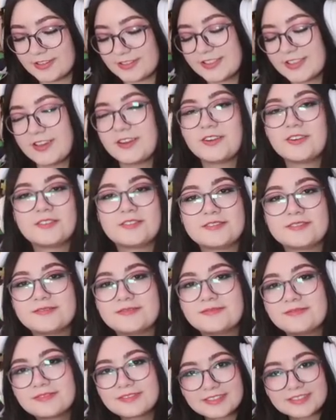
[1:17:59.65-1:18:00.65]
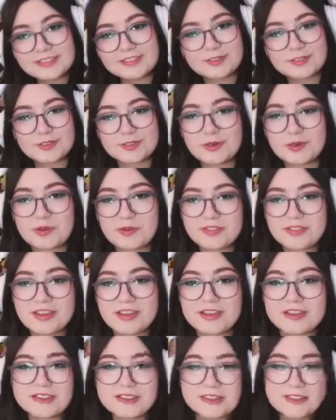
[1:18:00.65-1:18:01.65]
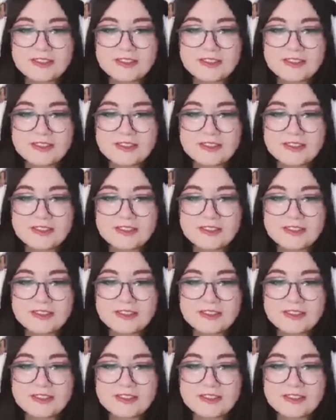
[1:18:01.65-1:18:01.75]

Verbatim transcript: So it's just the whole thing.